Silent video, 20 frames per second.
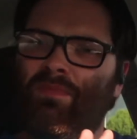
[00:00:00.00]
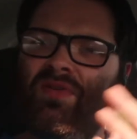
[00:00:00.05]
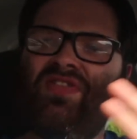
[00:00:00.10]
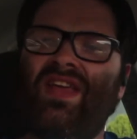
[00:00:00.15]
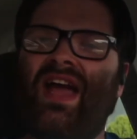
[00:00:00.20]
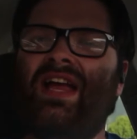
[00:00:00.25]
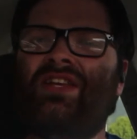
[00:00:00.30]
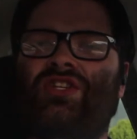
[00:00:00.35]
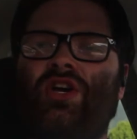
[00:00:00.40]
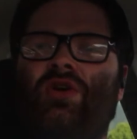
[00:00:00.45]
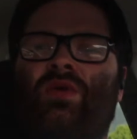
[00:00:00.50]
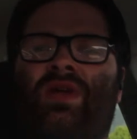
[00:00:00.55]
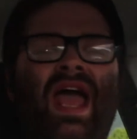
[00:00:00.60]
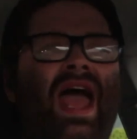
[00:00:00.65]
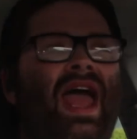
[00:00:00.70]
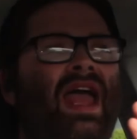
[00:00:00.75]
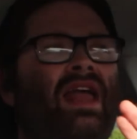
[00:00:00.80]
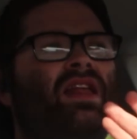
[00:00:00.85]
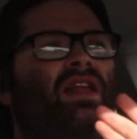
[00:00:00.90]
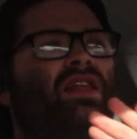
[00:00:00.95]
that's
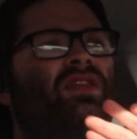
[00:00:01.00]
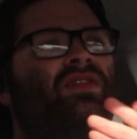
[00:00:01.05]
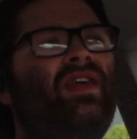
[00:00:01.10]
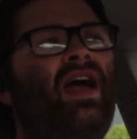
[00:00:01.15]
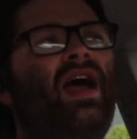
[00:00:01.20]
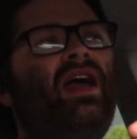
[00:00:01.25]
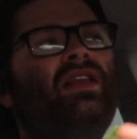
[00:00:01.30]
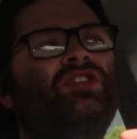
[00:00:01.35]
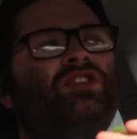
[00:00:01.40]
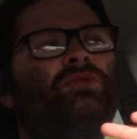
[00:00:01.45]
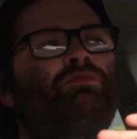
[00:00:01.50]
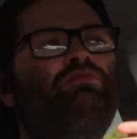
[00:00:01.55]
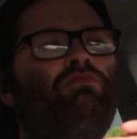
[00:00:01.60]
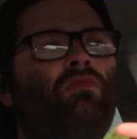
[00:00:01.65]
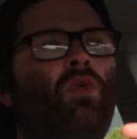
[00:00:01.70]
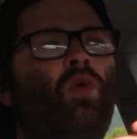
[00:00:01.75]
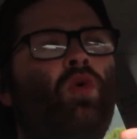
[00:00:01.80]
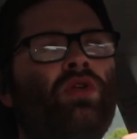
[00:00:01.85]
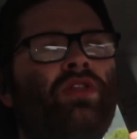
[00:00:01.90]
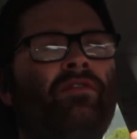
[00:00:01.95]
okay. That's
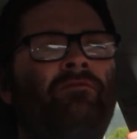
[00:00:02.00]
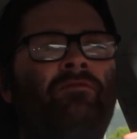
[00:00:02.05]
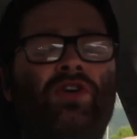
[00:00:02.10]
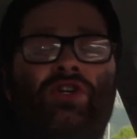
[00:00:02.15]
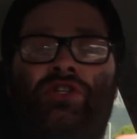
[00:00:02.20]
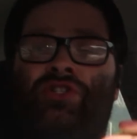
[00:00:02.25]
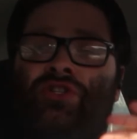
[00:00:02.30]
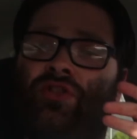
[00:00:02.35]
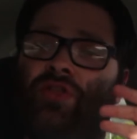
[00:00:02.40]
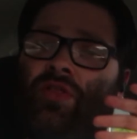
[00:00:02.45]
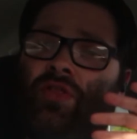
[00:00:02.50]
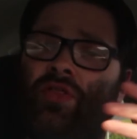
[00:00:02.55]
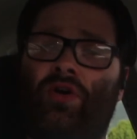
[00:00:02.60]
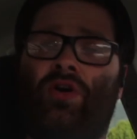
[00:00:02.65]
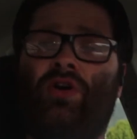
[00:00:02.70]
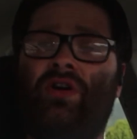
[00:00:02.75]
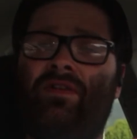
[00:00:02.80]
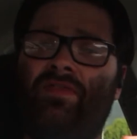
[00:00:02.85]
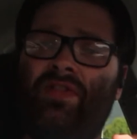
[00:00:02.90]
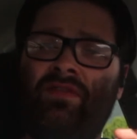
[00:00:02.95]
more the first
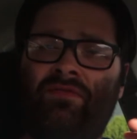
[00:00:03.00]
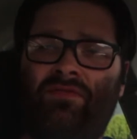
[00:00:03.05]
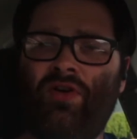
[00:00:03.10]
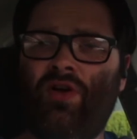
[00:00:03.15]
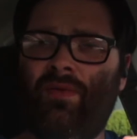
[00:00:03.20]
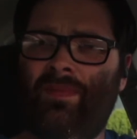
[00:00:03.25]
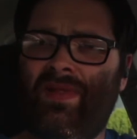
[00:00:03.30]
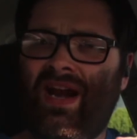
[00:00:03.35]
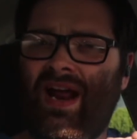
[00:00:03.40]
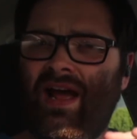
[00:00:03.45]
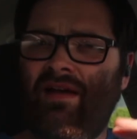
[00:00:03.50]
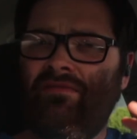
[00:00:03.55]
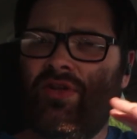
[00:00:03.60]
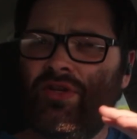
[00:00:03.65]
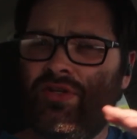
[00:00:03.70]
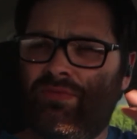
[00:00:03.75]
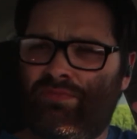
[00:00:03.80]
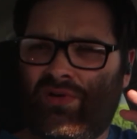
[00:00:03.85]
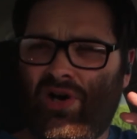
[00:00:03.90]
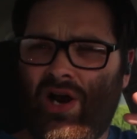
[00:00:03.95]
third of the film that I have
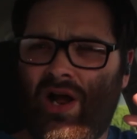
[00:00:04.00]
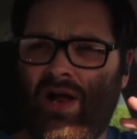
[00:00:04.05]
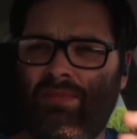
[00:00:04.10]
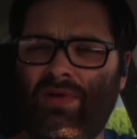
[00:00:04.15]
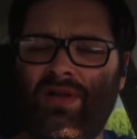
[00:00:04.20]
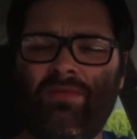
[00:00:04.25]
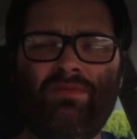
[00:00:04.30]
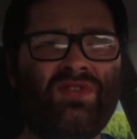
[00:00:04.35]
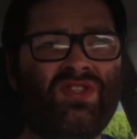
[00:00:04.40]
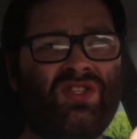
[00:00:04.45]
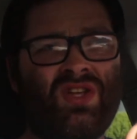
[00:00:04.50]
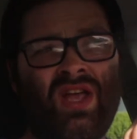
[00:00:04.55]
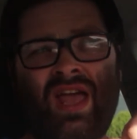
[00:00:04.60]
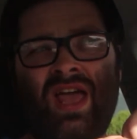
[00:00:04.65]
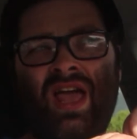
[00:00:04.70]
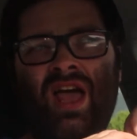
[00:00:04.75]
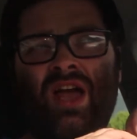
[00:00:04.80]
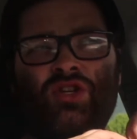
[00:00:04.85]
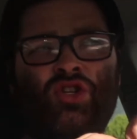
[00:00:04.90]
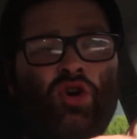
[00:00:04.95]
those problems.
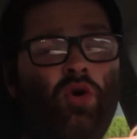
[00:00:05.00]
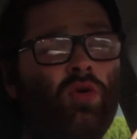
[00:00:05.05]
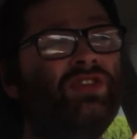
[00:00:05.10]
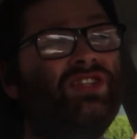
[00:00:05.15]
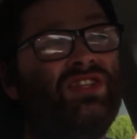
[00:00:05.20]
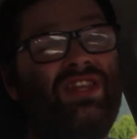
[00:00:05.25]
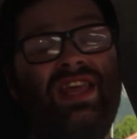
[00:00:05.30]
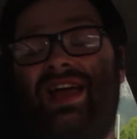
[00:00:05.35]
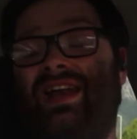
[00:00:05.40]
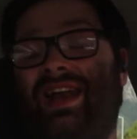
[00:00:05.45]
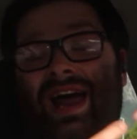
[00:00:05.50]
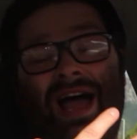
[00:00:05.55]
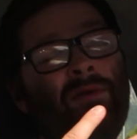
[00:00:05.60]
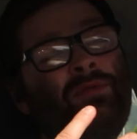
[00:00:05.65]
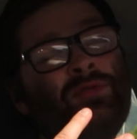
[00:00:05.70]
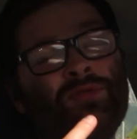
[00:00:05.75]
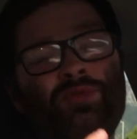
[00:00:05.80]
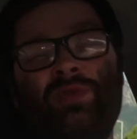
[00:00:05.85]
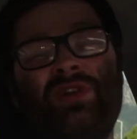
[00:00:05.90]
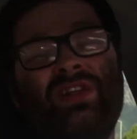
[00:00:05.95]
Towards the end, I
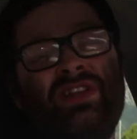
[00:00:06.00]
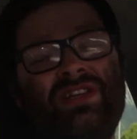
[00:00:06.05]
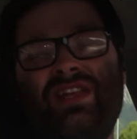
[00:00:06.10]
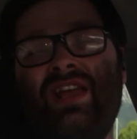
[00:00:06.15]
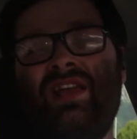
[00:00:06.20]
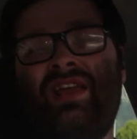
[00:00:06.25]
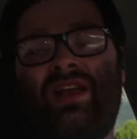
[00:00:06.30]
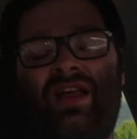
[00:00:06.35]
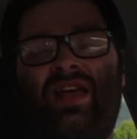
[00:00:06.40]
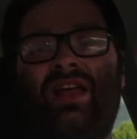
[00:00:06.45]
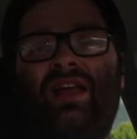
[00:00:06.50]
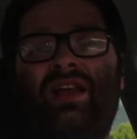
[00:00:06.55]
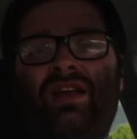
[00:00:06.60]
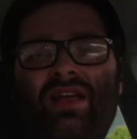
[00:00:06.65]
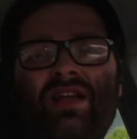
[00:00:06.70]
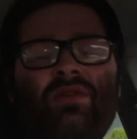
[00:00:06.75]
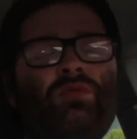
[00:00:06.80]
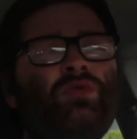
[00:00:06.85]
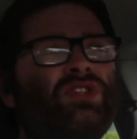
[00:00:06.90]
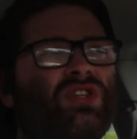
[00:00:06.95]
was really digging it.
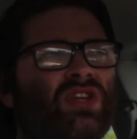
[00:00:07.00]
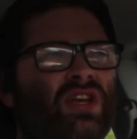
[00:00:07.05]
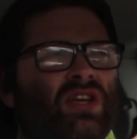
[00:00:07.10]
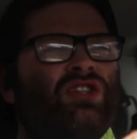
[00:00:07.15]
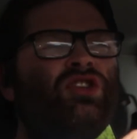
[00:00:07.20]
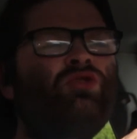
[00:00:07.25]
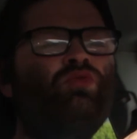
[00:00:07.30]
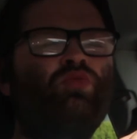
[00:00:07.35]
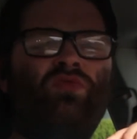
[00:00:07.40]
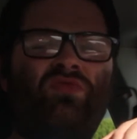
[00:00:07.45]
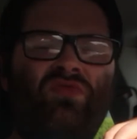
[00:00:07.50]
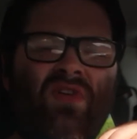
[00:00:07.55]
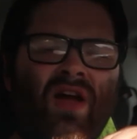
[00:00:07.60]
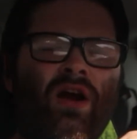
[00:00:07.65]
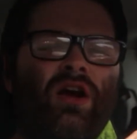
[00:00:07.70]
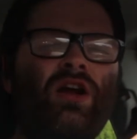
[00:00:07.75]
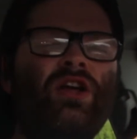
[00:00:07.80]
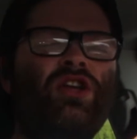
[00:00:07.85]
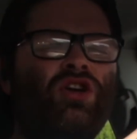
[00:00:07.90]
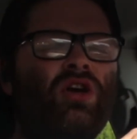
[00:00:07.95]
It's a
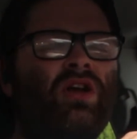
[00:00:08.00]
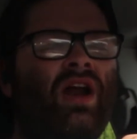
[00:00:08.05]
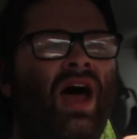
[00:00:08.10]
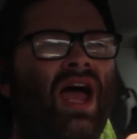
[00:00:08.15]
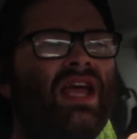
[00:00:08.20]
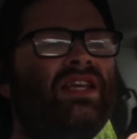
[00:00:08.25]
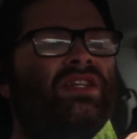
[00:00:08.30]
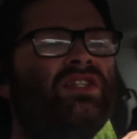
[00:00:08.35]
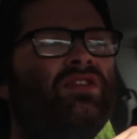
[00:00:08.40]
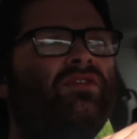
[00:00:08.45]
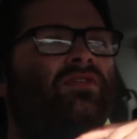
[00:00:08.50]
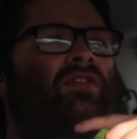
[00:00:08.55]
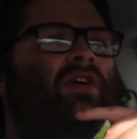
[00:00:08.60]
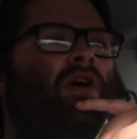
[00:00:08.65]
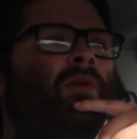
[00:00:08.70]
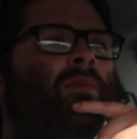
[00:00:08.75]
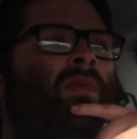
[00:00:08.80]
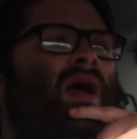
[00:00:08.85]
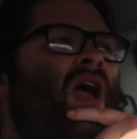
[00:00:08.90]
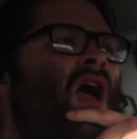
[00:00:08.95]
very good heist
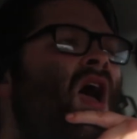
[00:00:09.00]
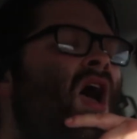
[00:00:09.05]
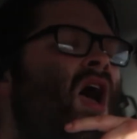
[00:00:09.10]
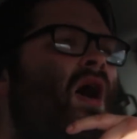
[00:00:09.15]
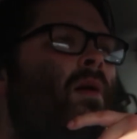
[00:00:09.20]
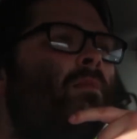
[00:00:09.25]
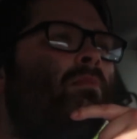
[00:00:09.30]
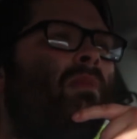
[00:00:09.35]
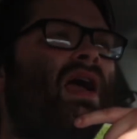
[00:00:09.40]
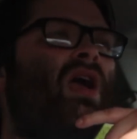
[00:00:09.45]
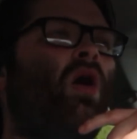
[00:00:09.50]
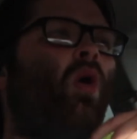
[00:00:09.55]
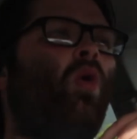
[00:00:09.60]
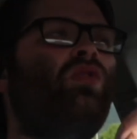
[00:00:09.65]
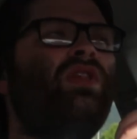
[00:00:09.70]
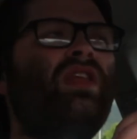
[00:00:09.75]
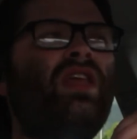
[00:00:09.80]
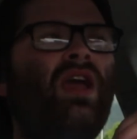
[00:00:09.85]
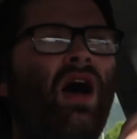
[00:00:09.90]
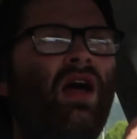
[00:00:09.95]
film. My
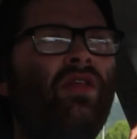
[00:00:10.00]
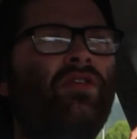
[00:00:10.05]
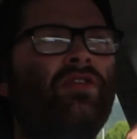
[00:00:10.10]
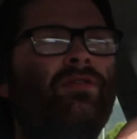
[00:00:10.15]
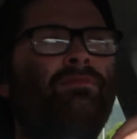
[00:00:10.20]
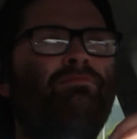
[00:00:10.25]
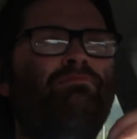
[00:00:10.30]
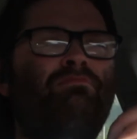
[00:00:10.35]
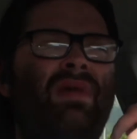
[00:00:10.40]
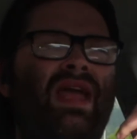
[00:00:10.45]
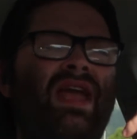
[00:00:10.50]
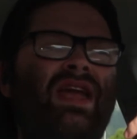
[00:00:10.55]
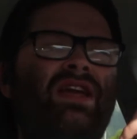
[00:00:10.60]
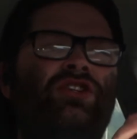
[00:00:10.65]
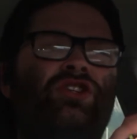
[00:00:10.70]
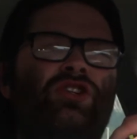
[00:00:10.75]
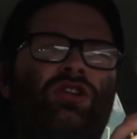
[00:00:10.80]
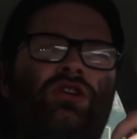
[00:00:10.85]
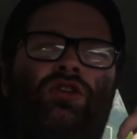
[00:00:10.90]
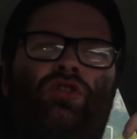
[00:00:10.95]
only other
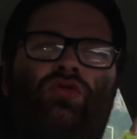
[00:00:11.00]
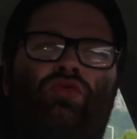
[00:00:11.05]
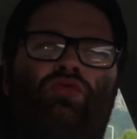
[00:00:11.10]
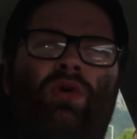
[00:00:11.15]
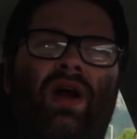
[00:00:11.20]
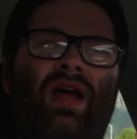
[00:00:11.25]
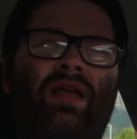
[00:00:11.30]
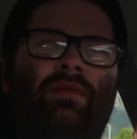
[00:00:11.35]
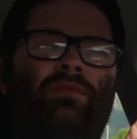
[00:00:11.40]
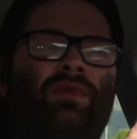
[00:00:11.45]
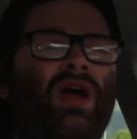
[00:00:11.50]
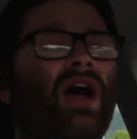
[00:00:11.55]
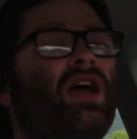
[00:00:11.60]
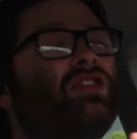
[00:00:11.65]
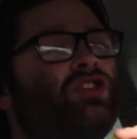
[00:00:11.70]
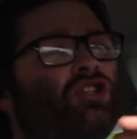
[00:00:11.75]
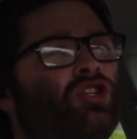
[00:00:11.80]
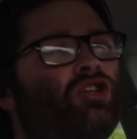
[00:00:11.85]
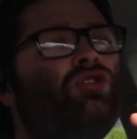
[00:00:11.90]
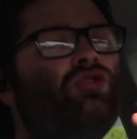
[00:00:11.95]
major gripe, there
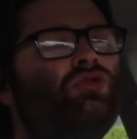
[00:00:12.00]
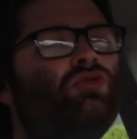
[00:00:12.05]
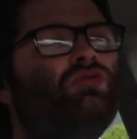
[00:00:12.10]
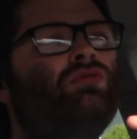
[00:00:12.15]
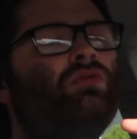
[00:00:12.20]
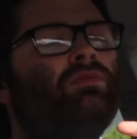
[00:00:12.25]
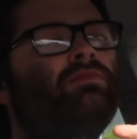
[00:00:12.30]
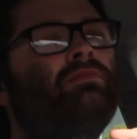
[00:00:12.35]
are two